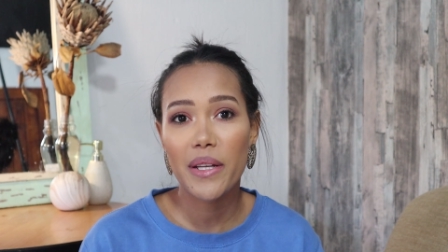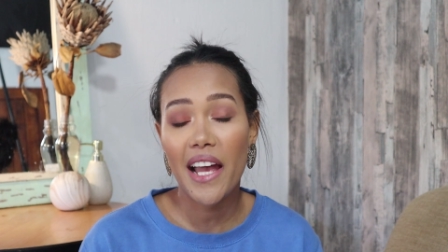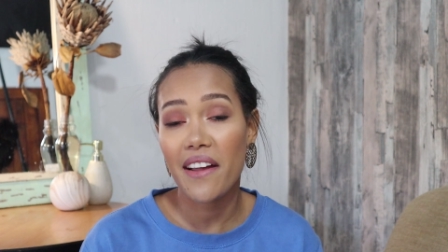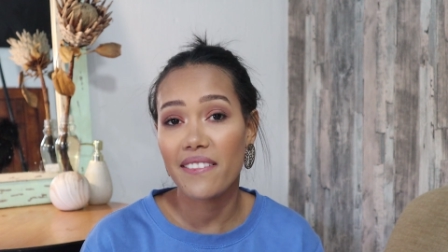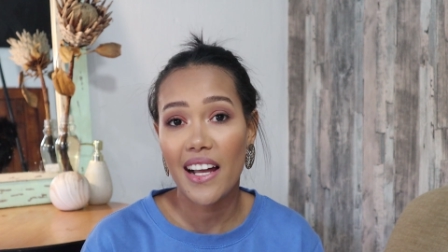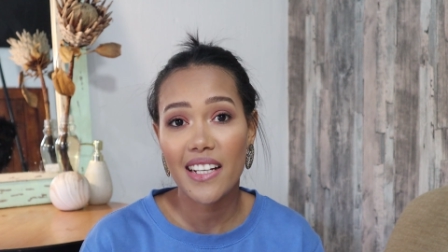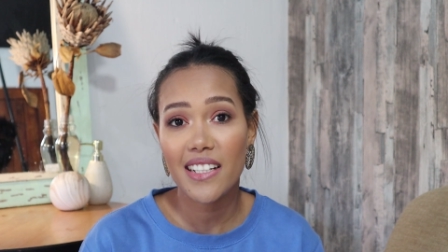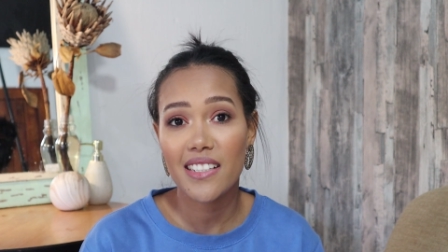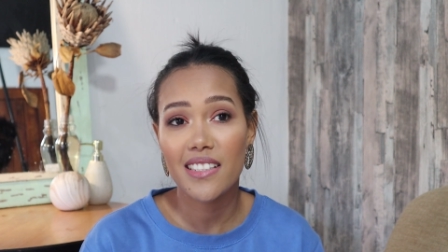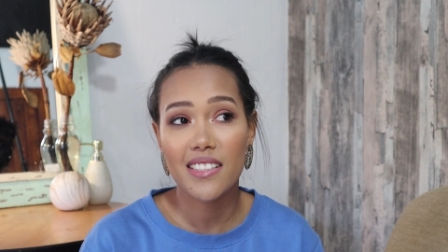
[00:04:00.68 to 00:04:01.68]
me I
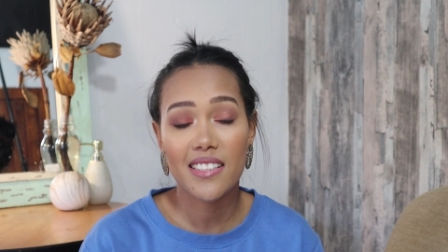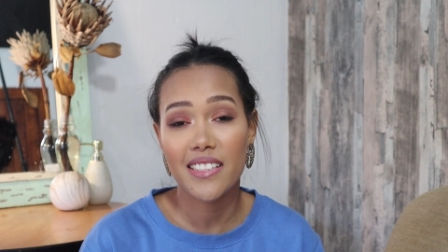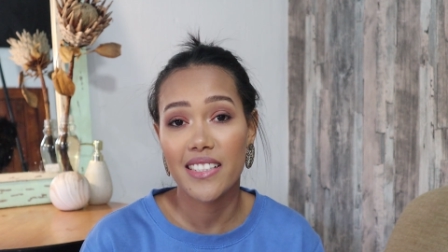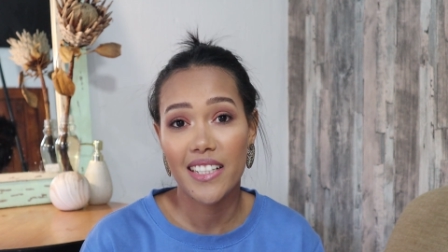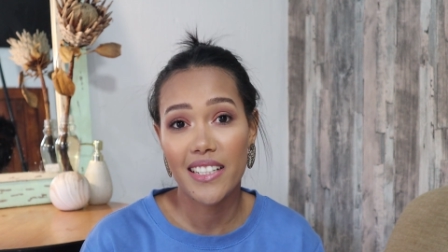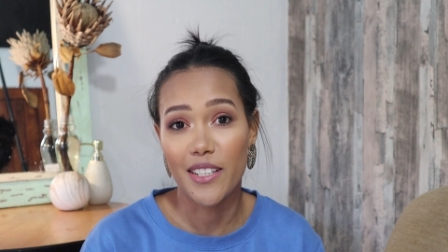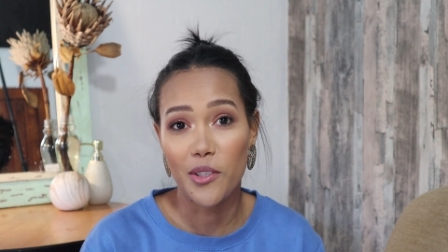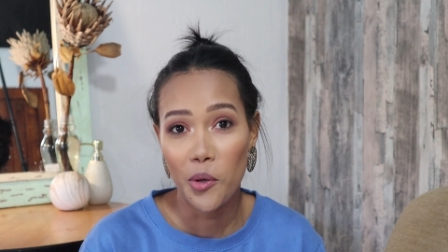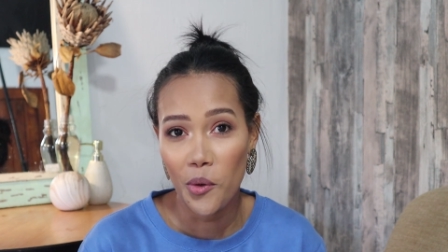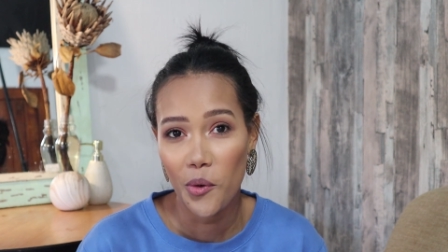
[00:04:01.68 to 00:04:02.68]
find is really
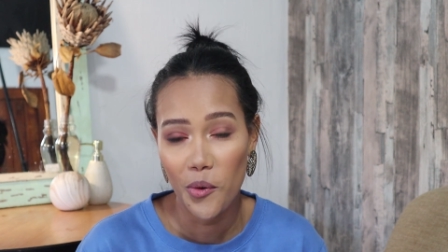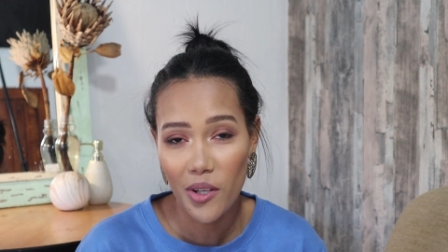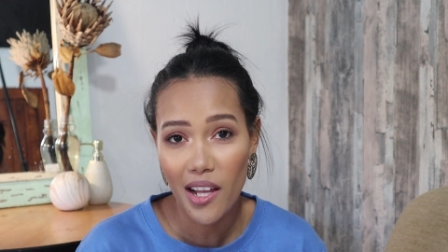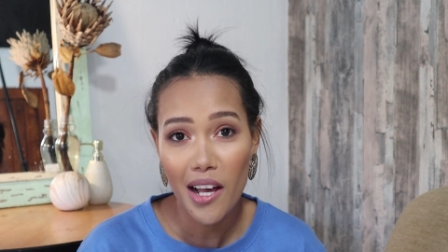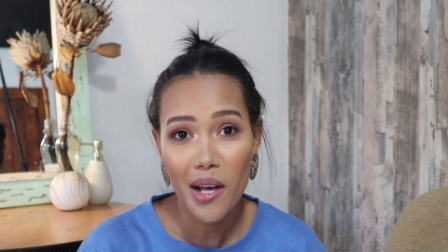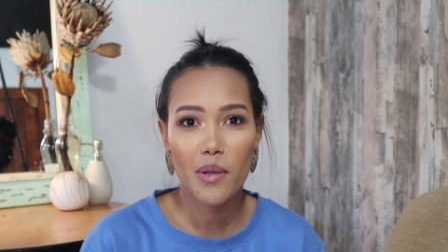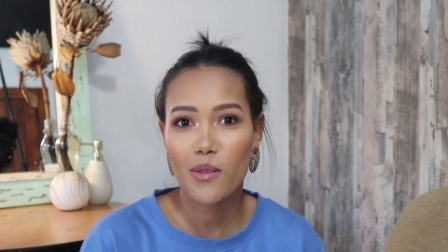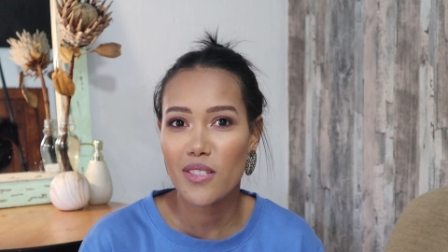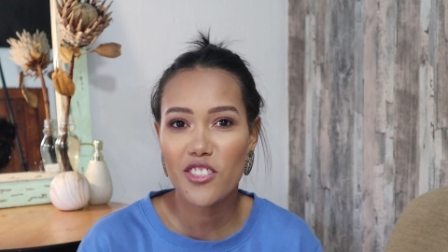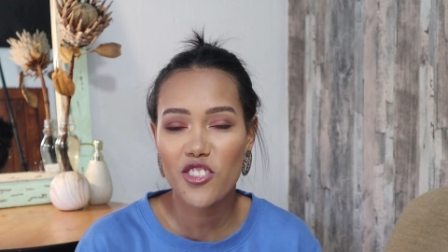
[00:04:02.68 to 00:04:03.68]
cool
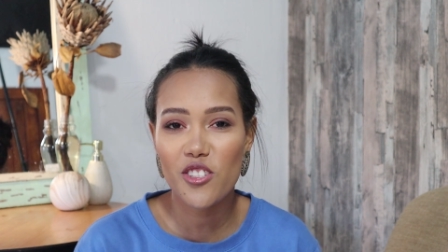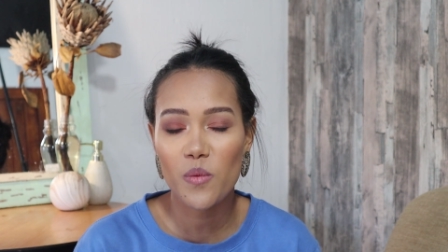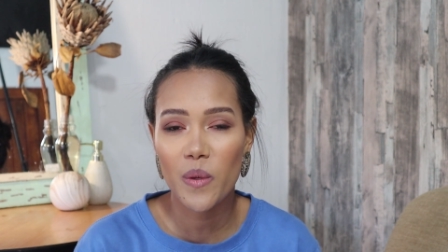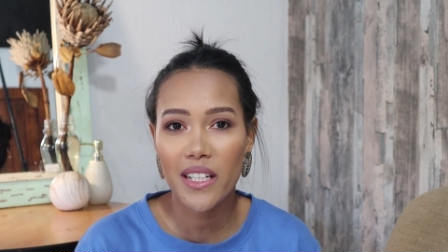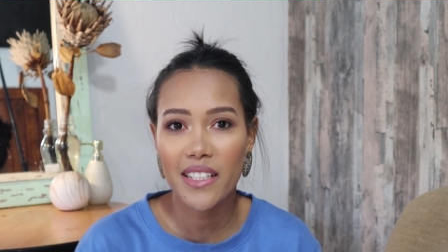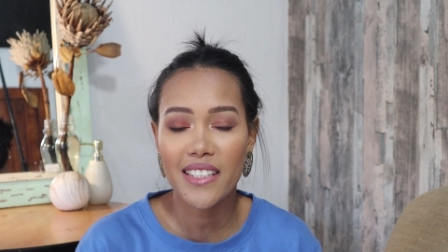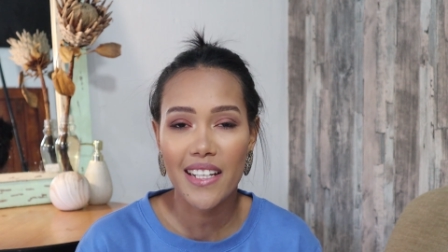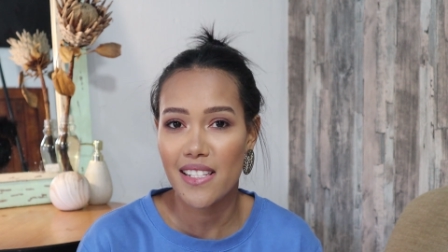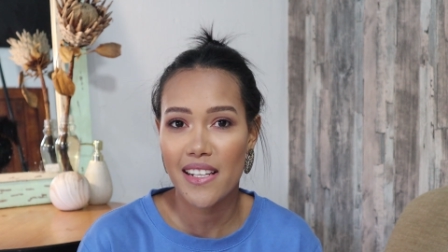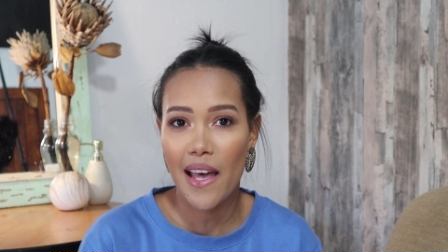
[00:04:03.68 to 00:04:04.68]
because it's just weird. He
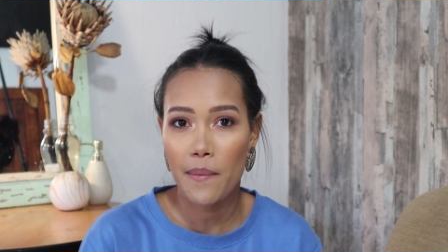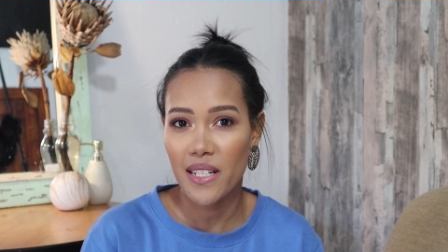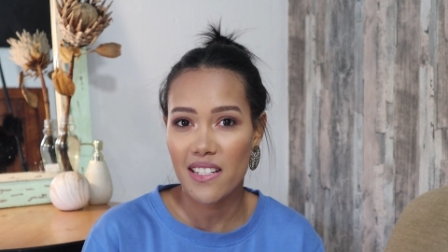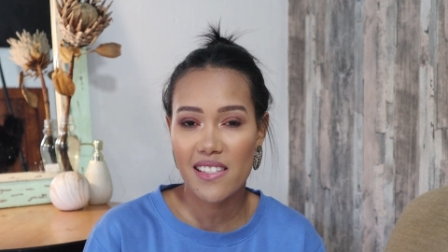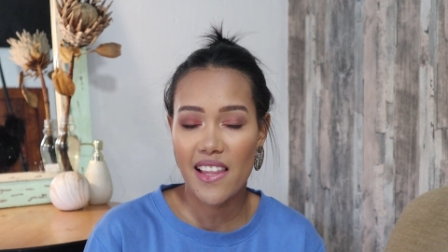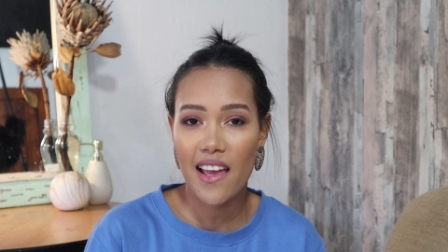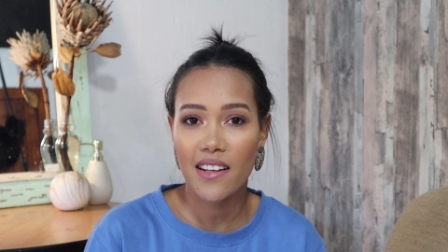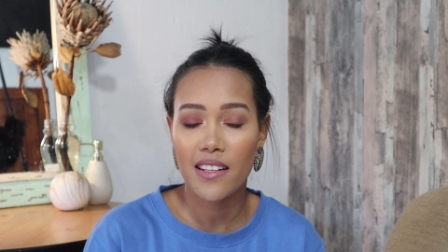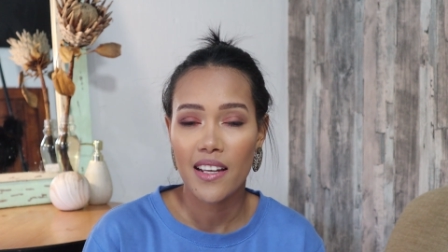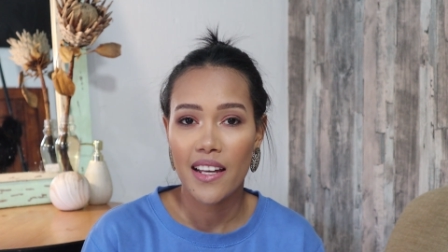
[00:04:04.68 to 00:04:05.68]
takes a camera
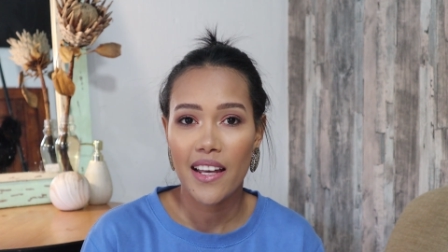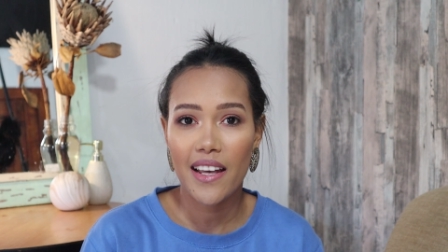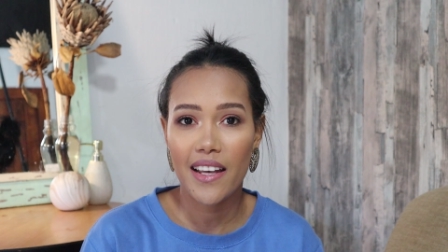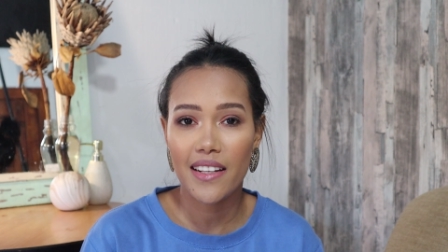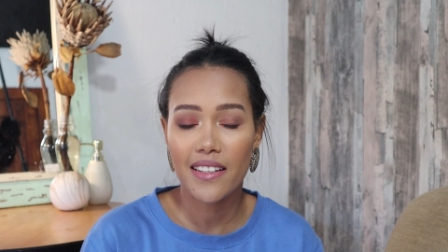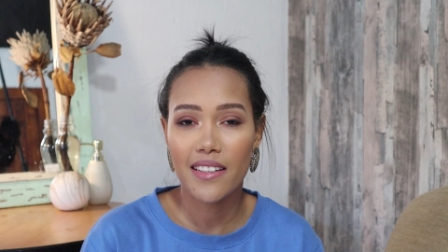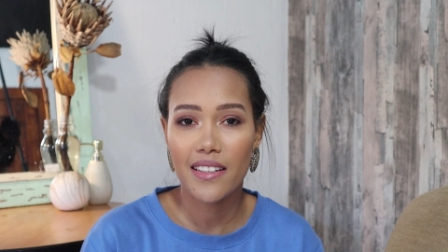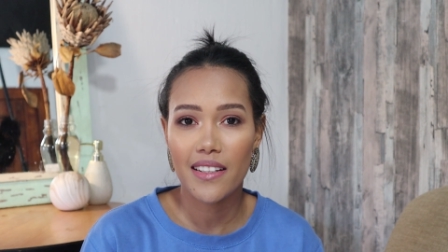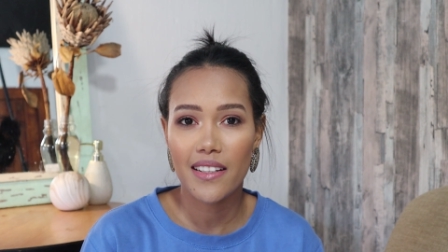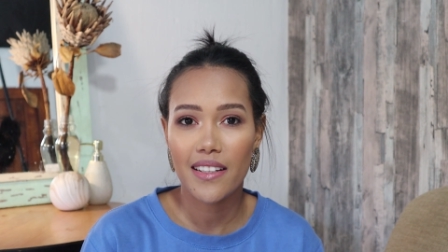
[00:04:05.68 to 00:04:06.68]
stand and
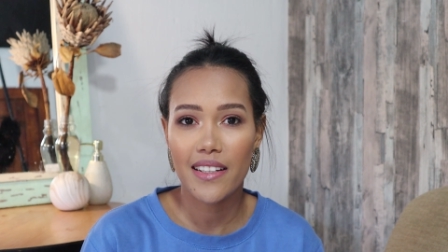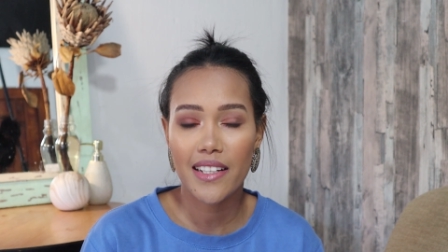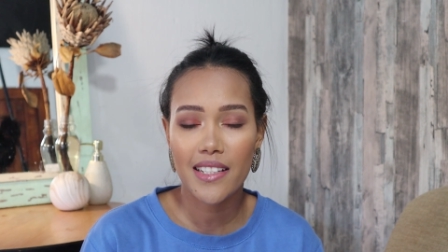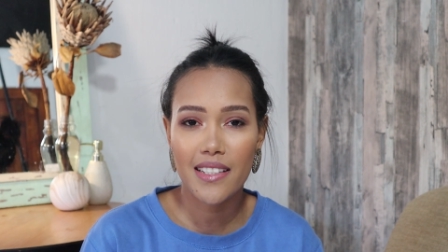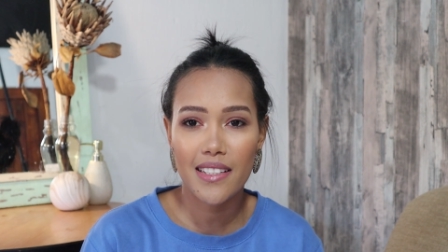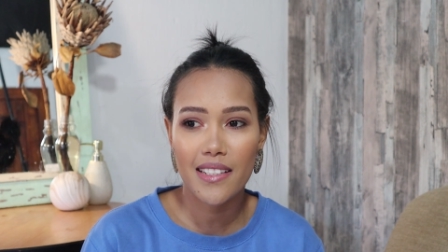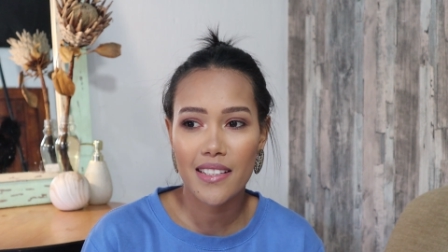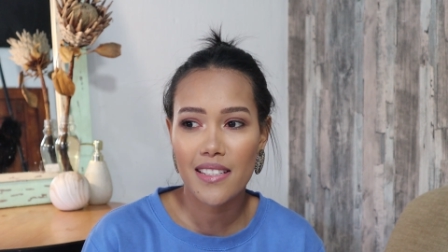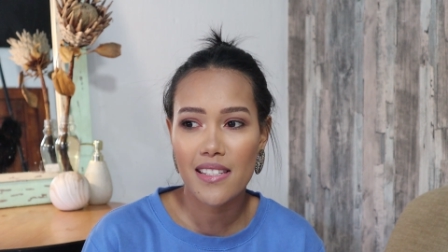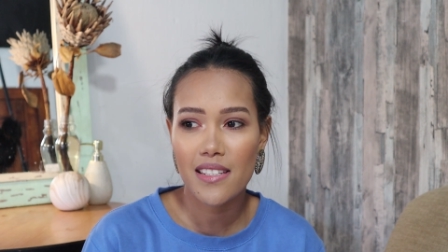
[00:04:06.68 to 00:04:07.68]
it
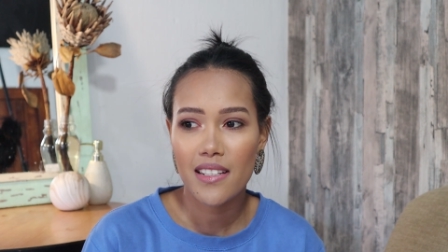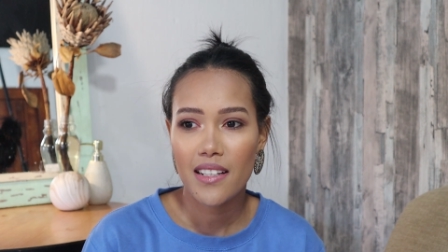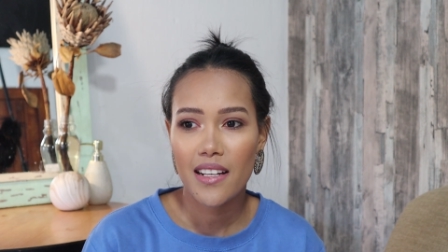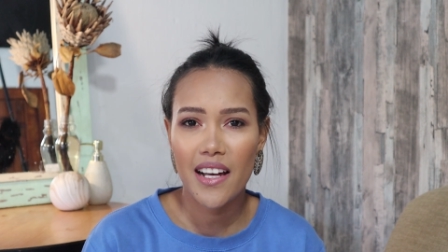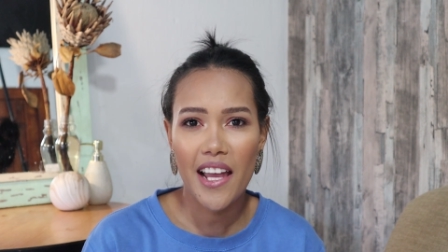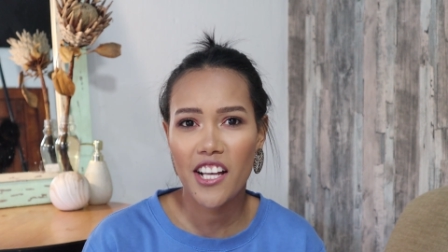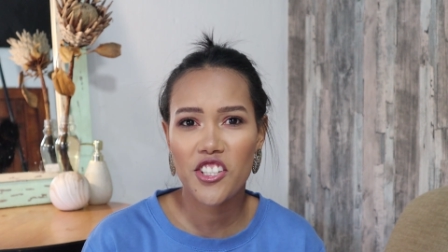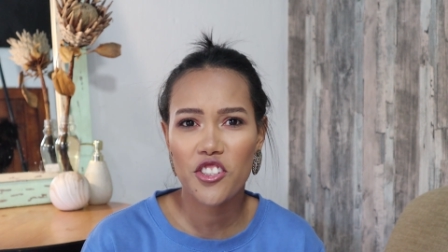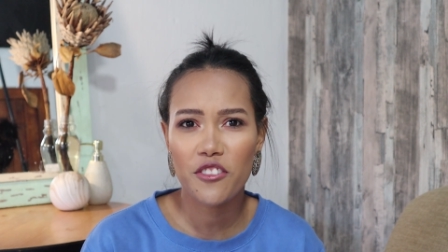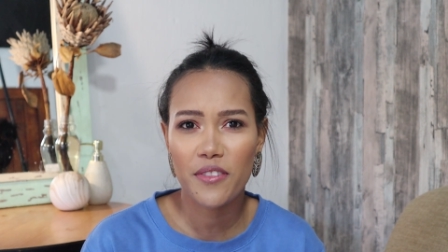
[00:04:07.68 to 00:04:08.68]
is an
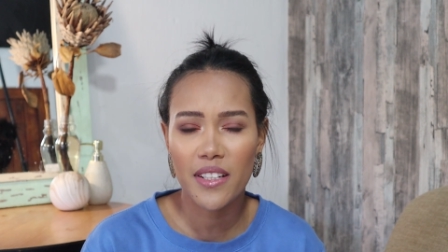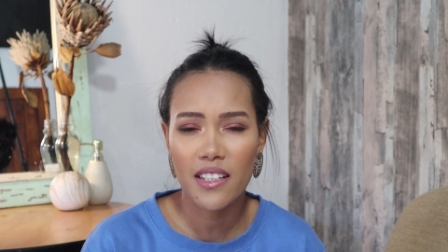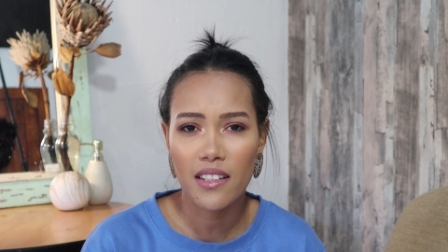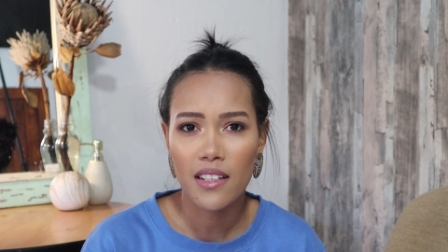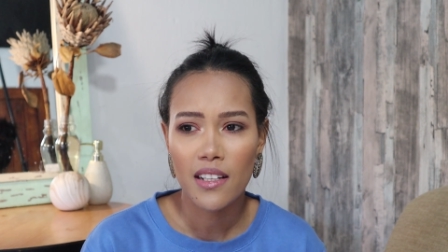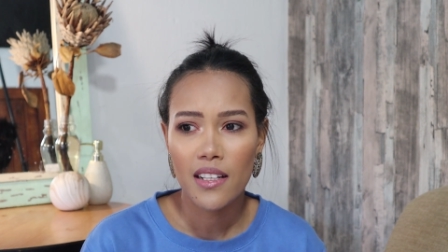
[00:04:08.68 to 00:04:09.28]
action figure.